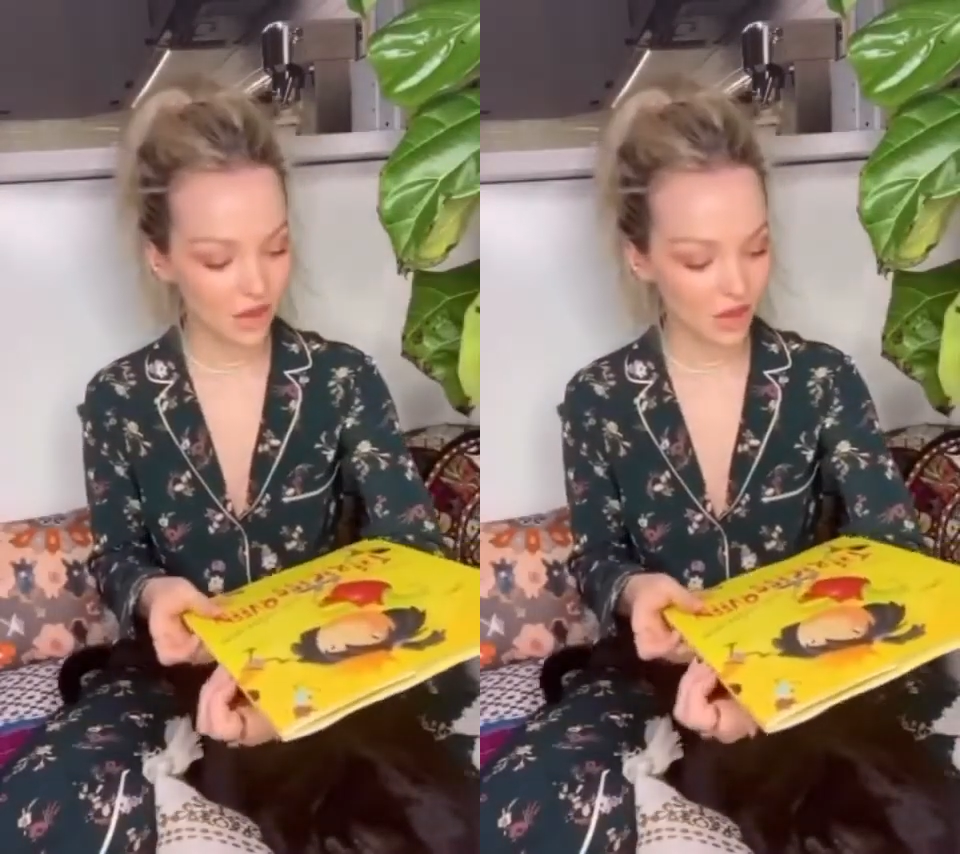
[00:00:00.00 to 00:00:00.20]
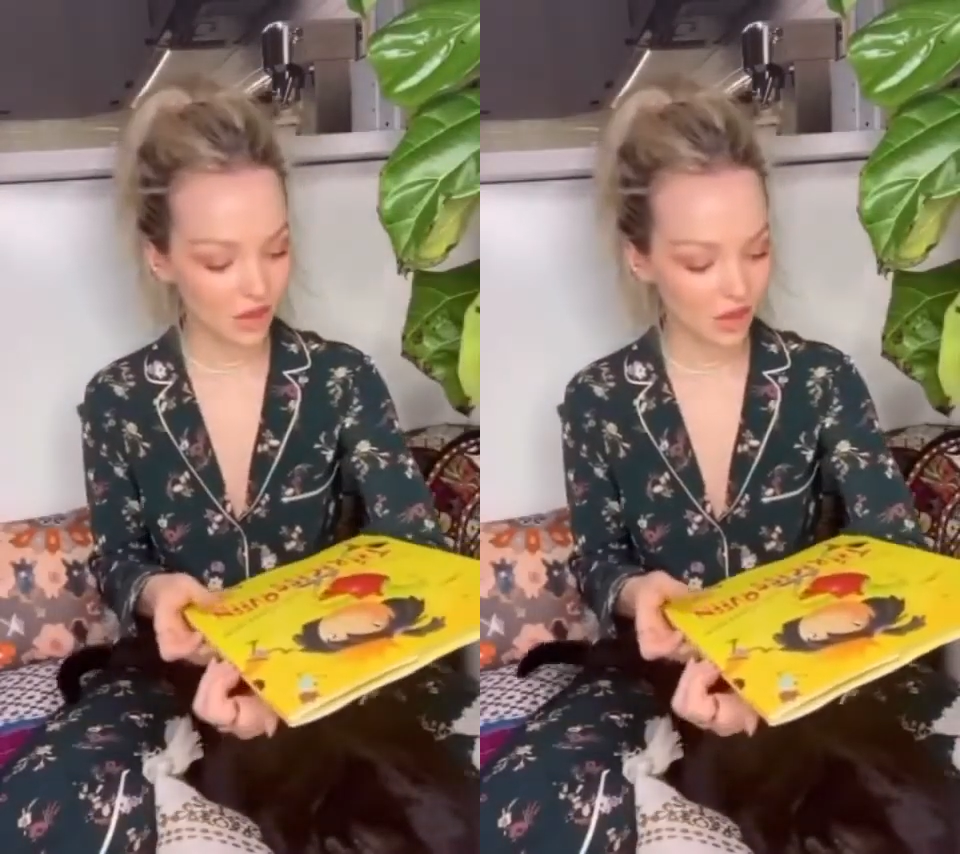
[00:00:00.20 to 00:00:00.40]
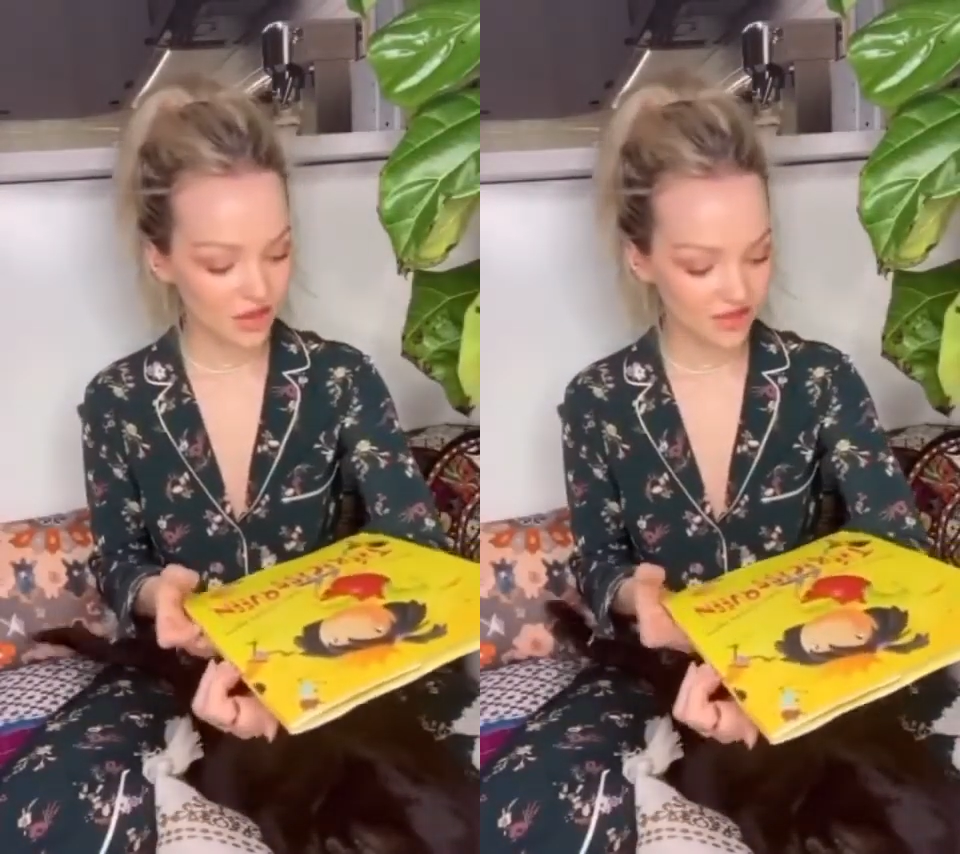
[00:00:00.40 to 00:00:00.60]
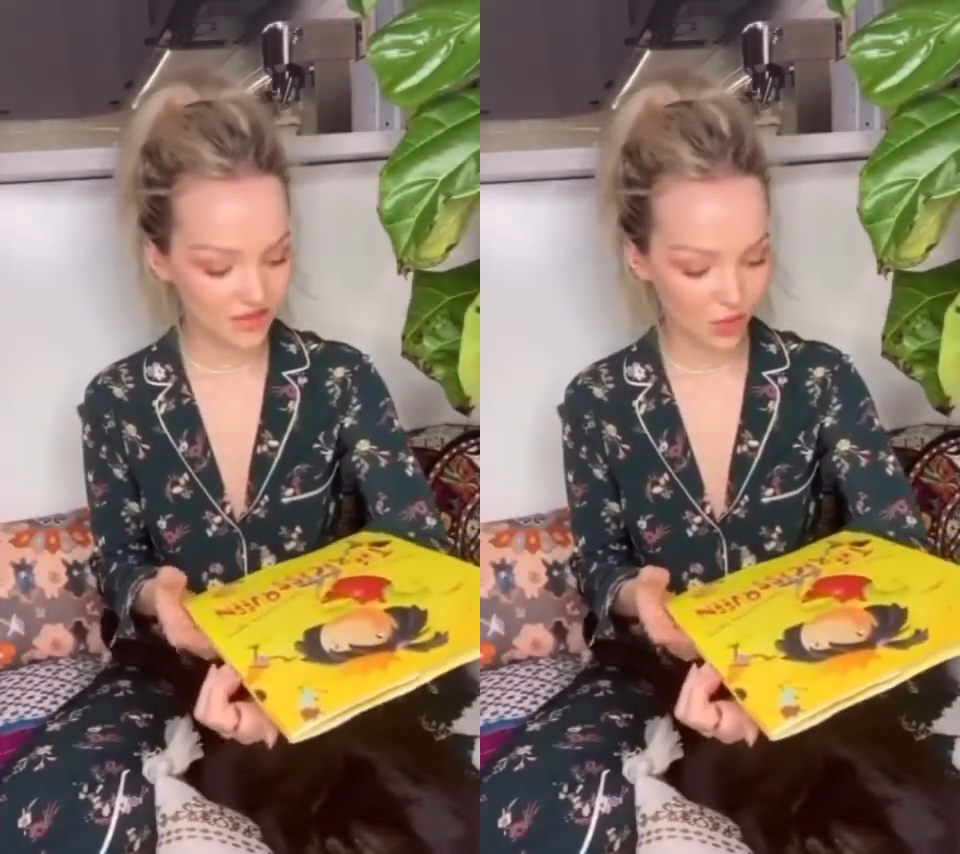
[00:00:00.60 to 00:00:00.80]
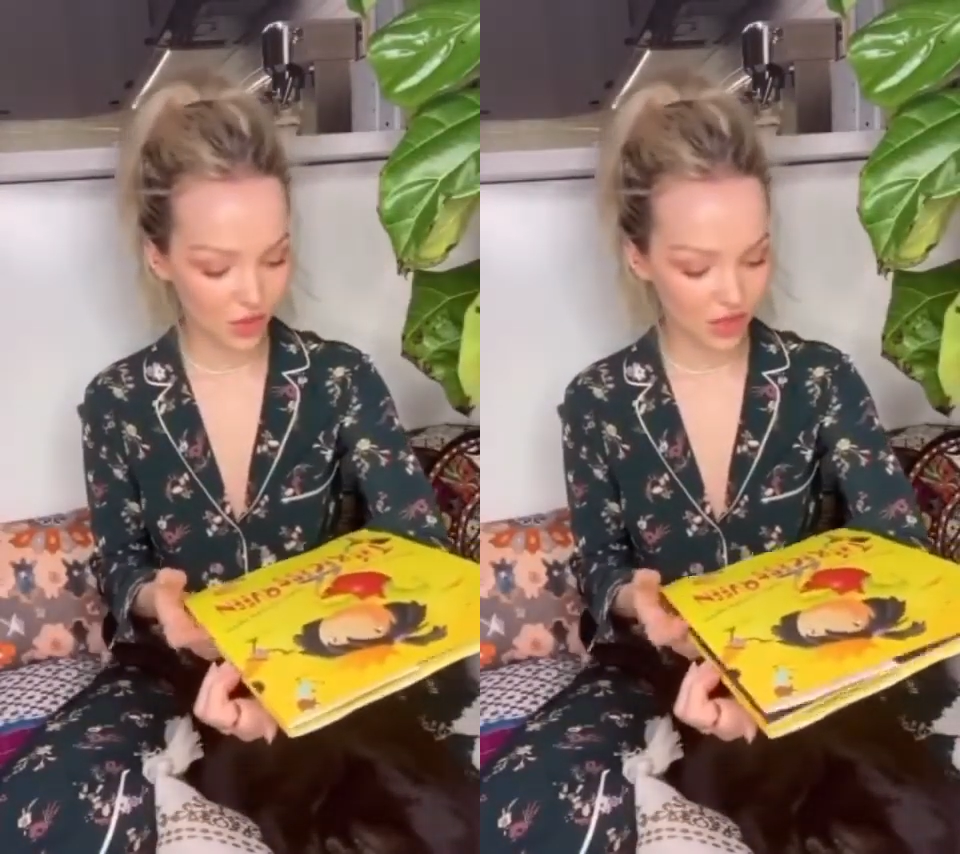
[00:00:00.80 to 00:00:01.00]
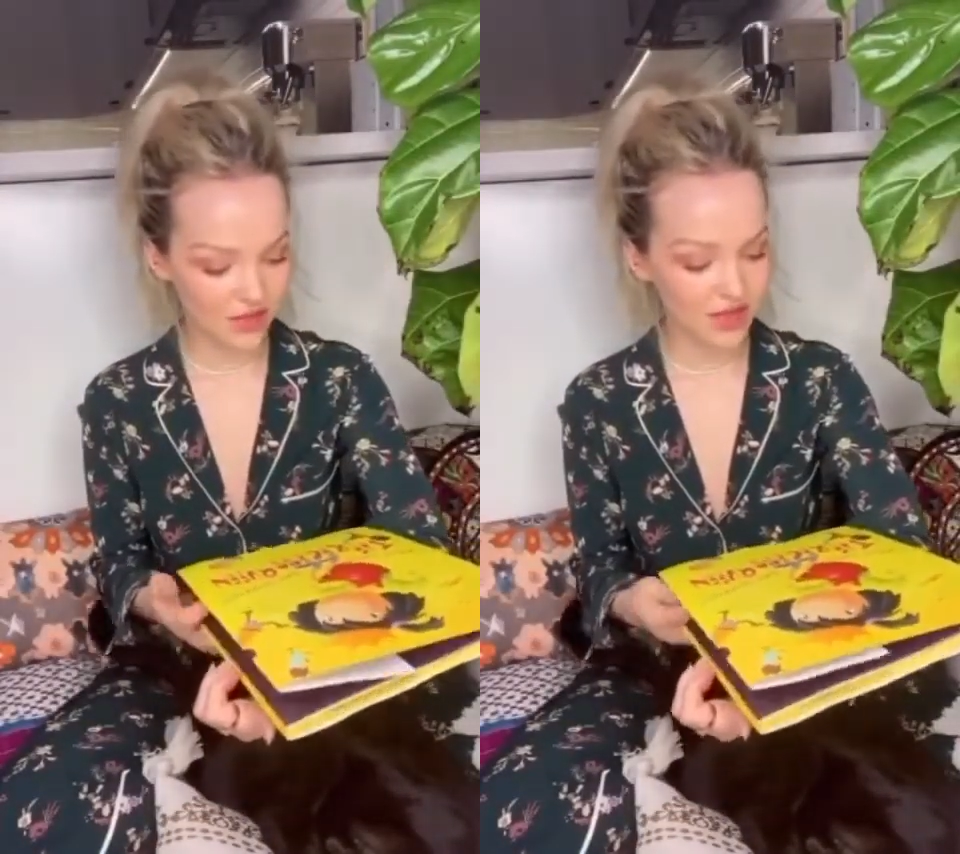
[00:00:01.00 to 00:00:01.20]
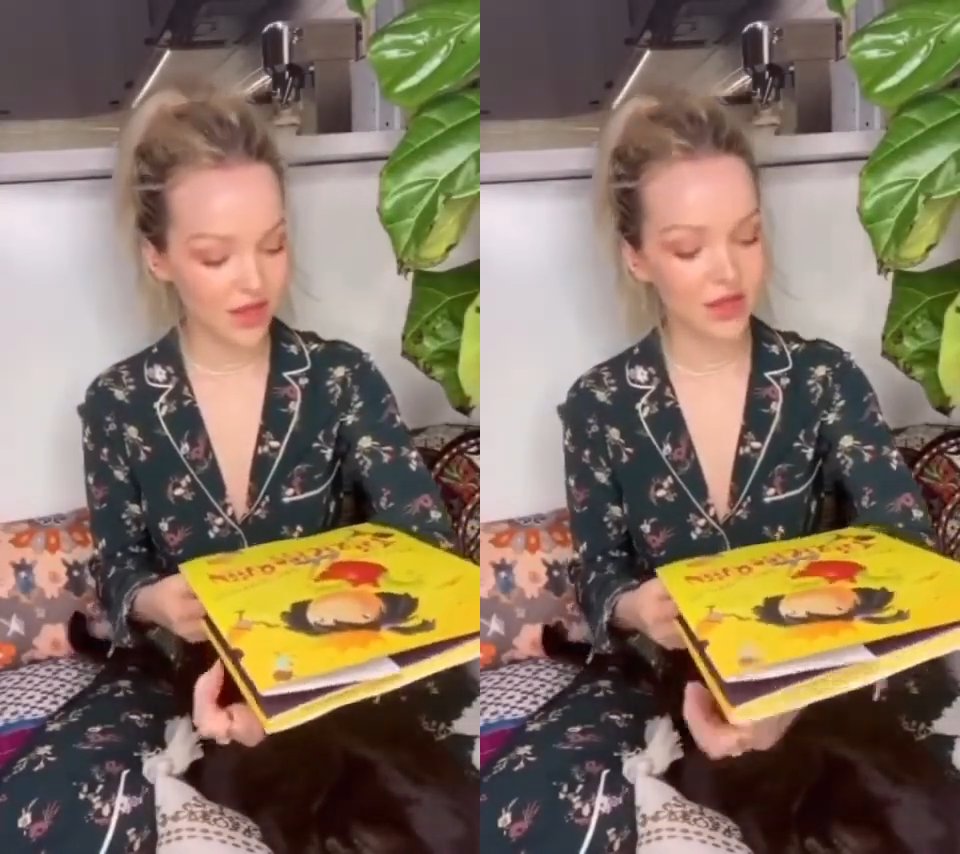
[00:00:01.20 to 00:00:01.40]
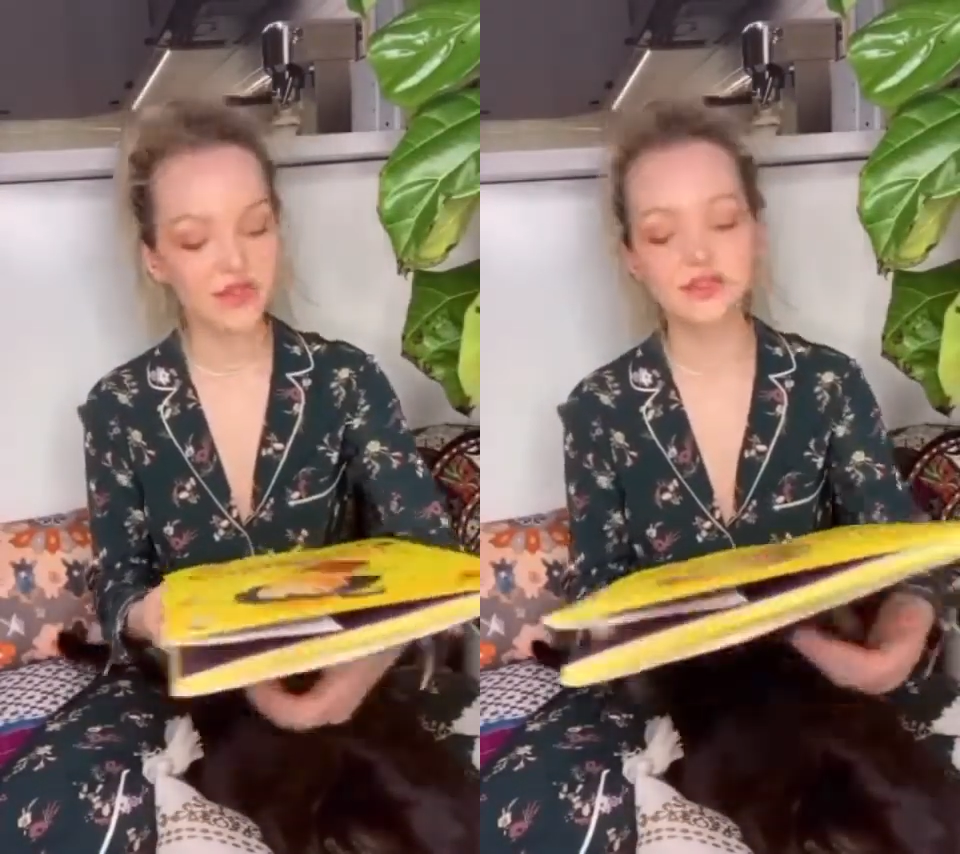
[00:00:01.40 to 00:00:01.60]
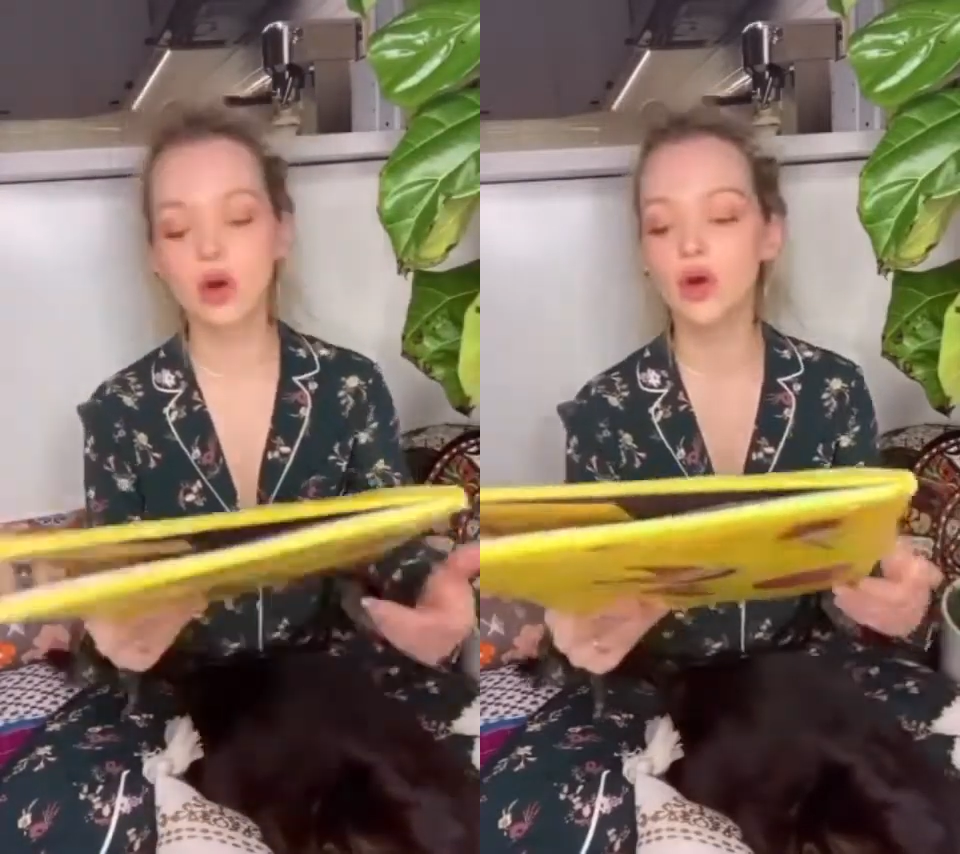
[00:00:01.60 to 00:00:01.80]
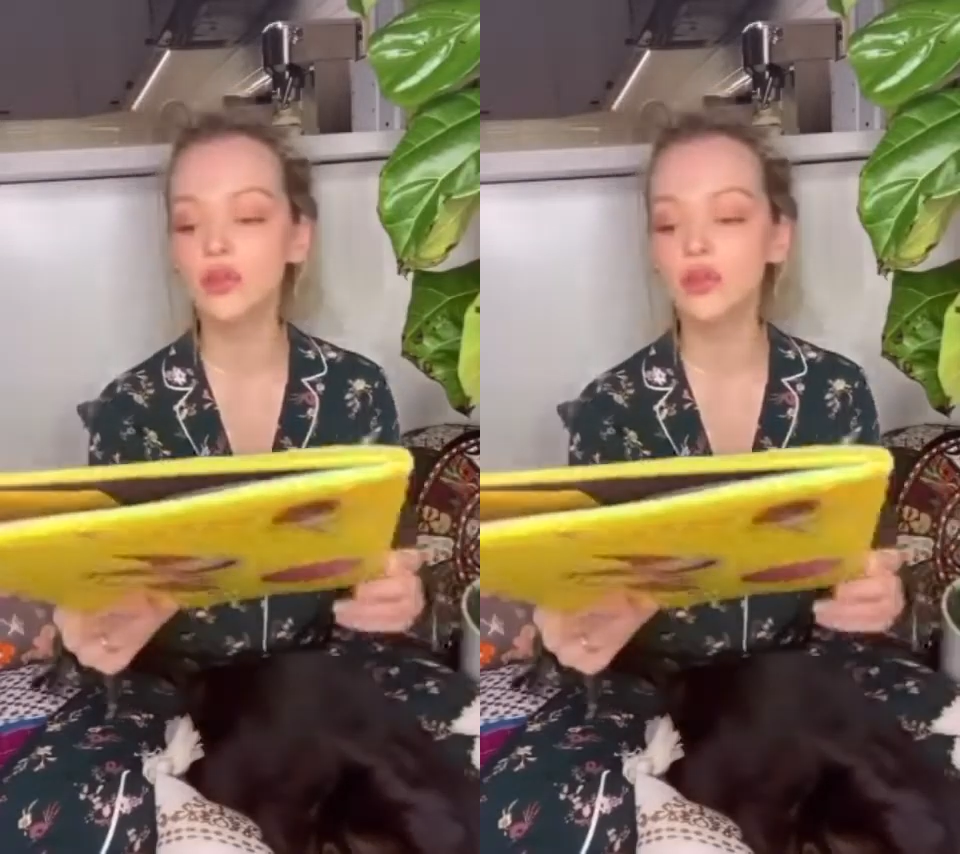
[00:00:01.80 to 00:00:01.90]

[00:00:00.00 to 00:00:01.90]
This story today is called